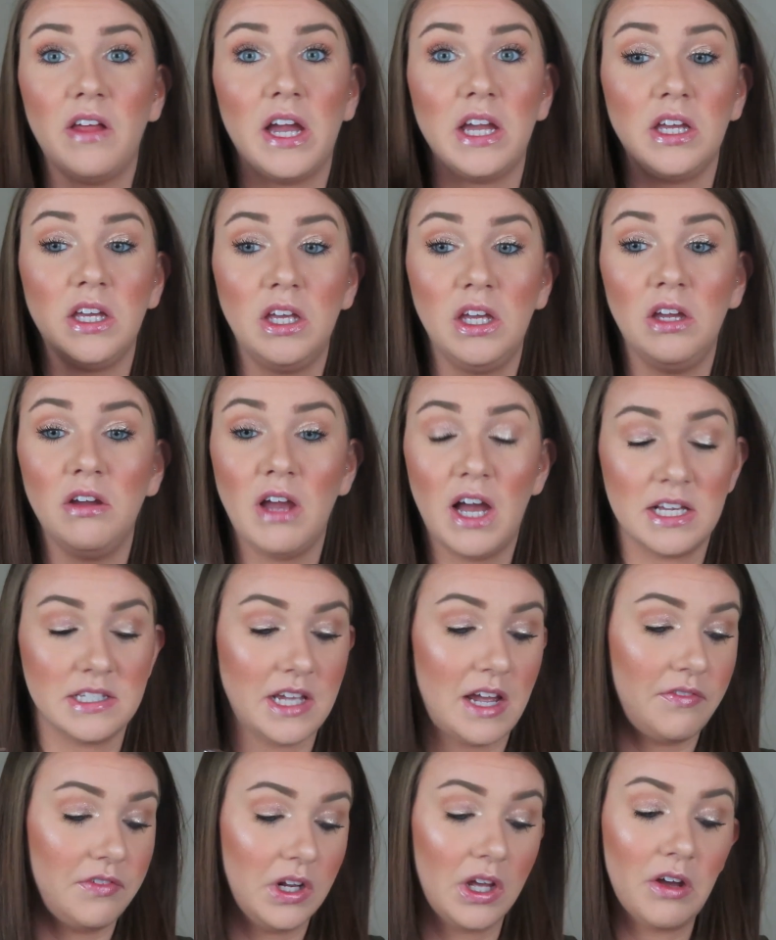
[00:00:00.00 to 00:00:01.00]
Like, you guys
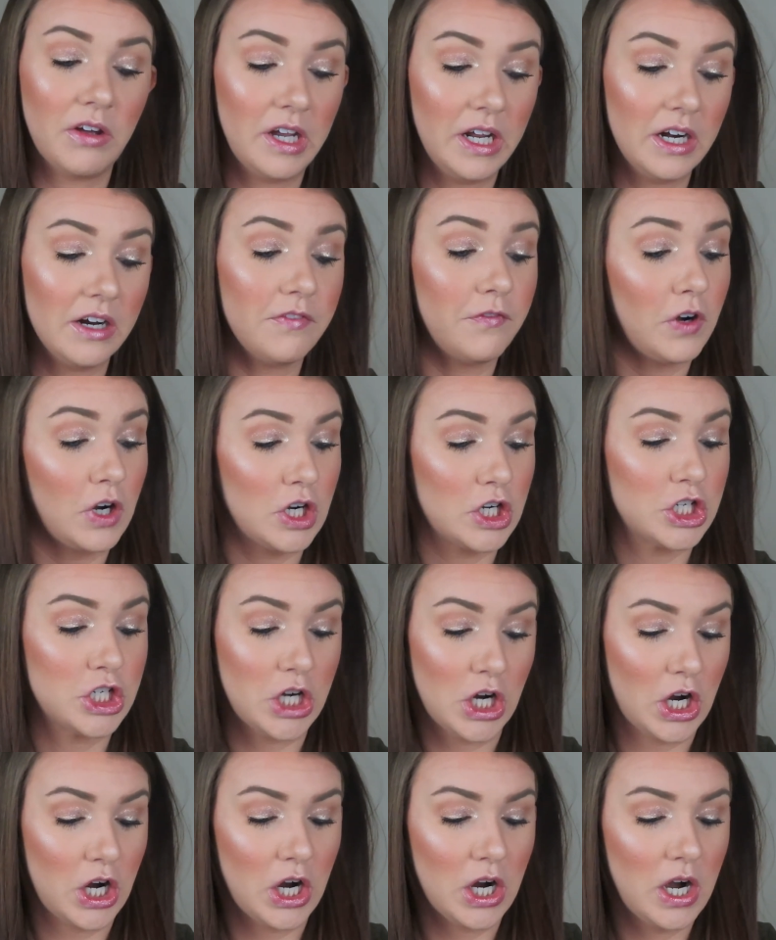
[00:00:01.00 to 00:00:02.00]
have to go get it for
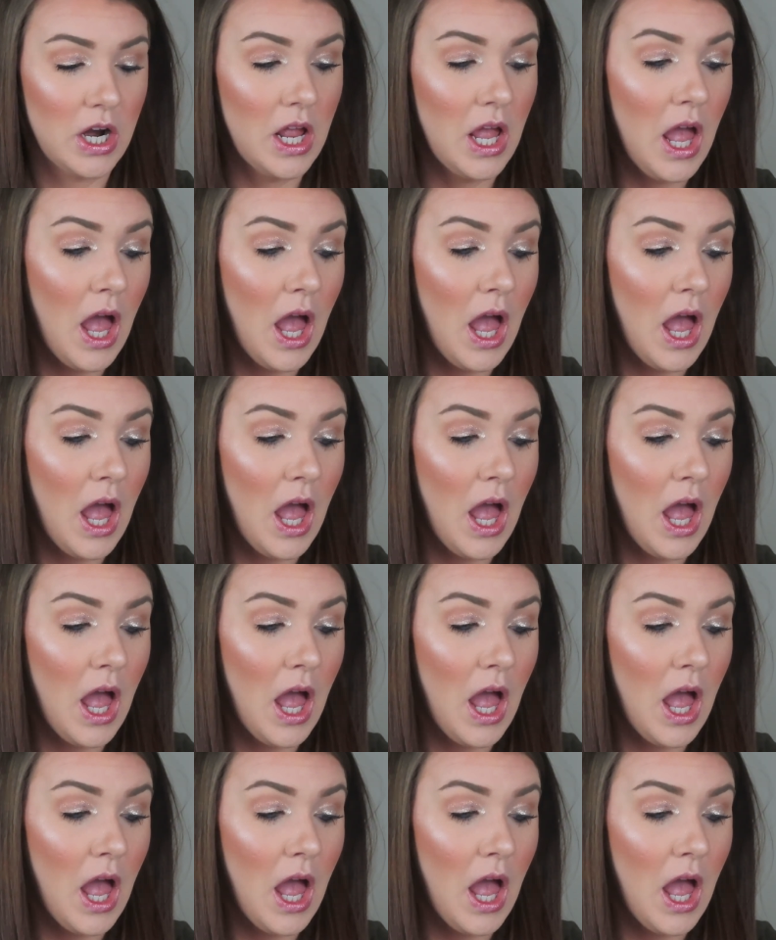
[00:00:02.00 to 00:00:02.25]
sure.